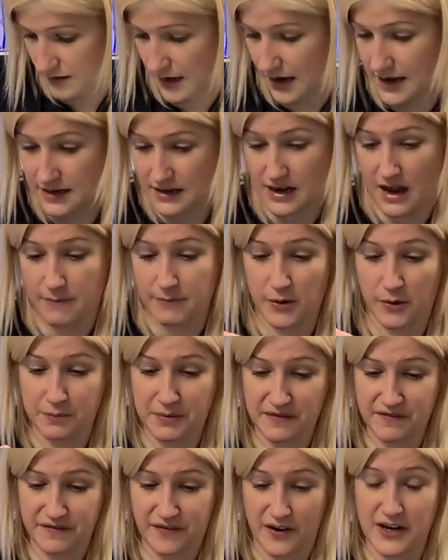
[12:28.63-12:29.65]
And I'm not
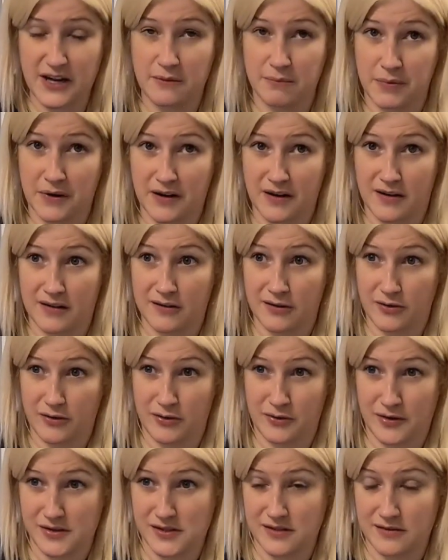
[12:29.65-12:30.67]
being funny, but
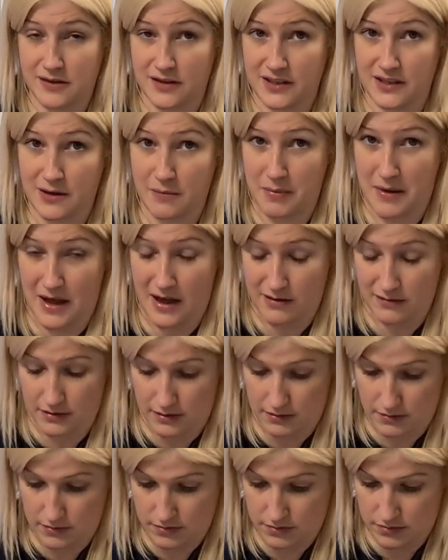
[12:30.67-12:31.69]
who doesn't like a
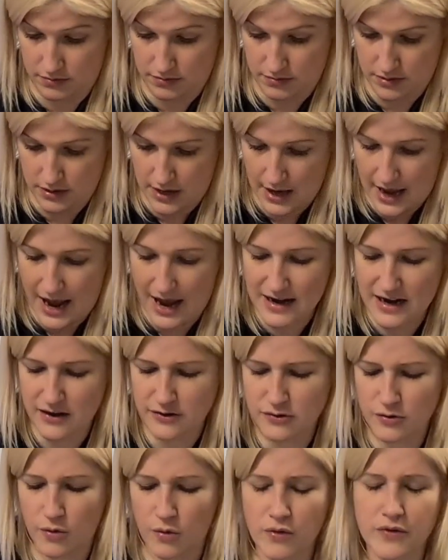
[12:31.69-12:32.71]
palette? And
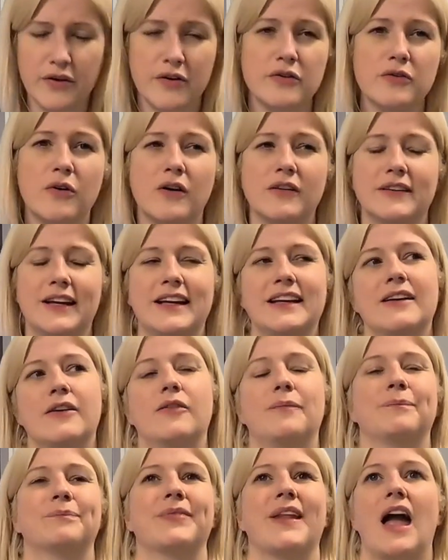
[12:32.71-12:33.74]
I know they're not like,
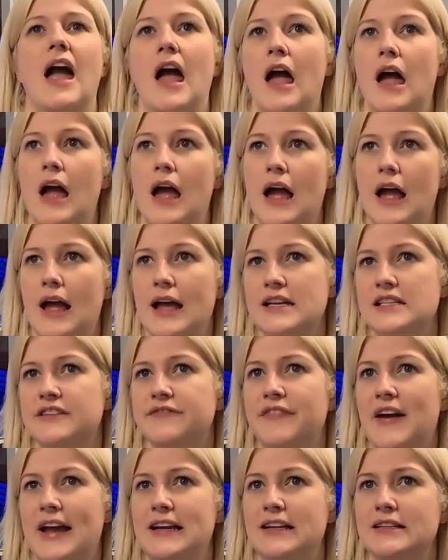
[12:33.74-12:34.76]
it's
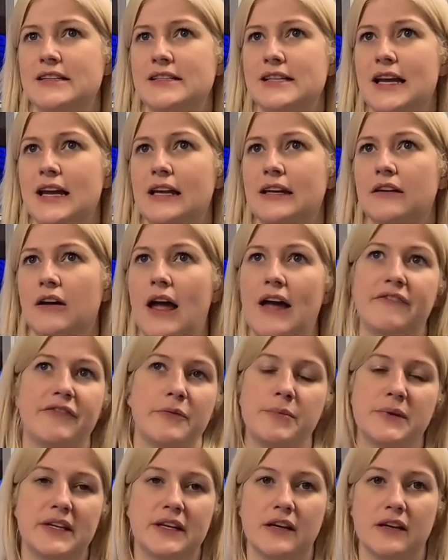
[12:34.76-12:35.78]
fine saying
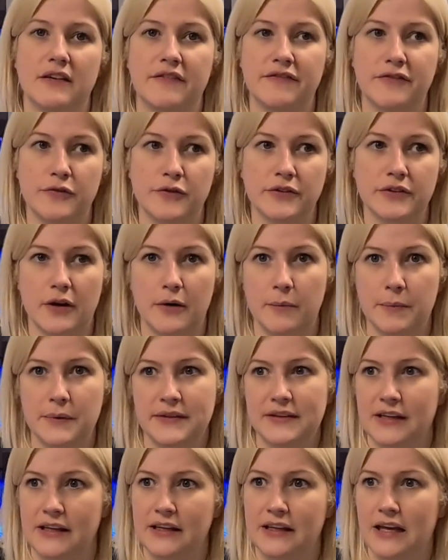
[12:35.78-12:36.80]
everybody can afford
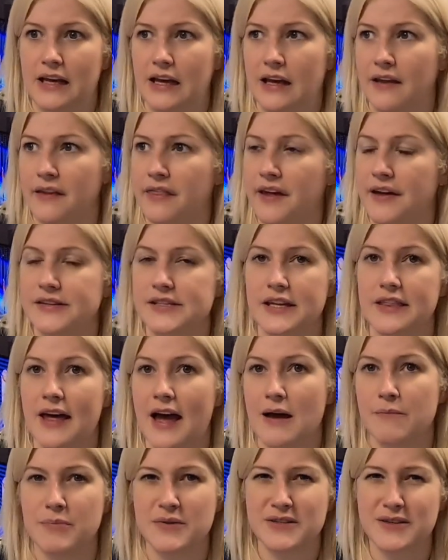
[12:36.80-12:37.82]
Urban Decay and things like
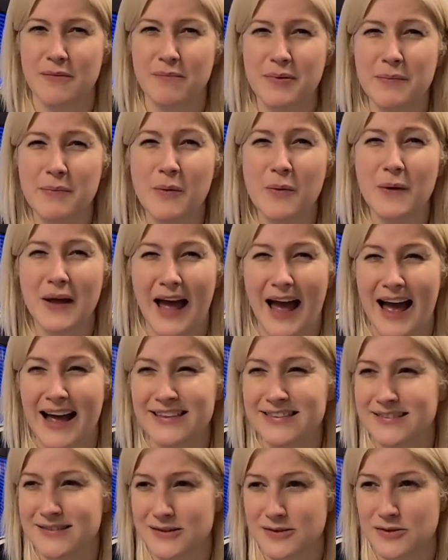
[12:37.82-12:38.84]
that, but some people can't.